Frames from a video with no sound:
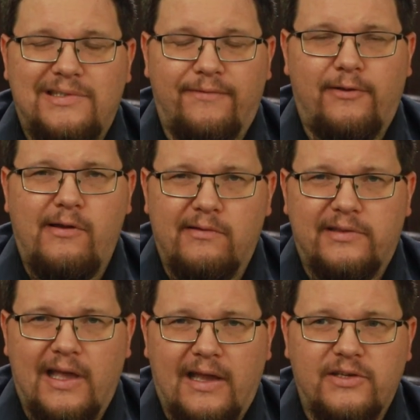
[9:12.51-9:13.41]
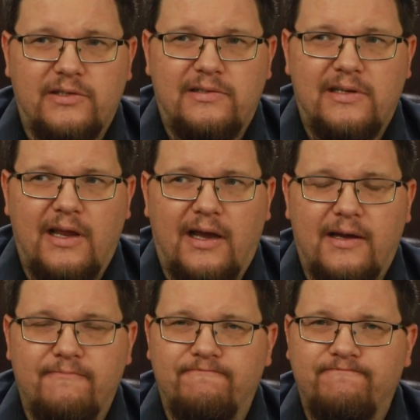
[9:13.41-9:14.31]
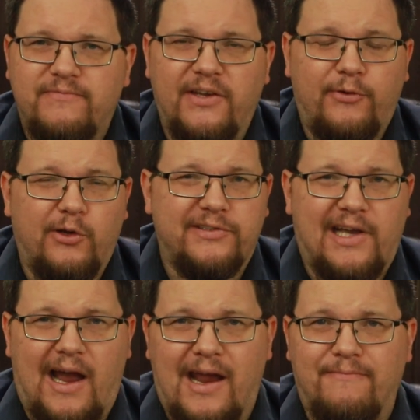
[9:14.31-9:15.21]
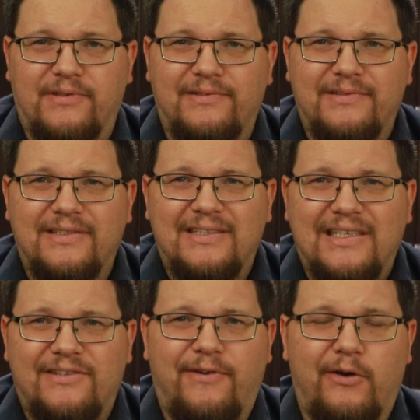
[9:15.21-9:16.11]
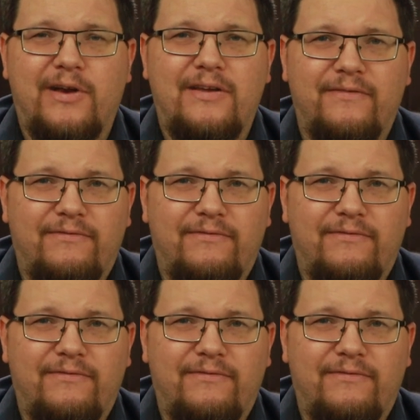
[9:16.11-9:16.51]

difficult things, um, difficult times is very,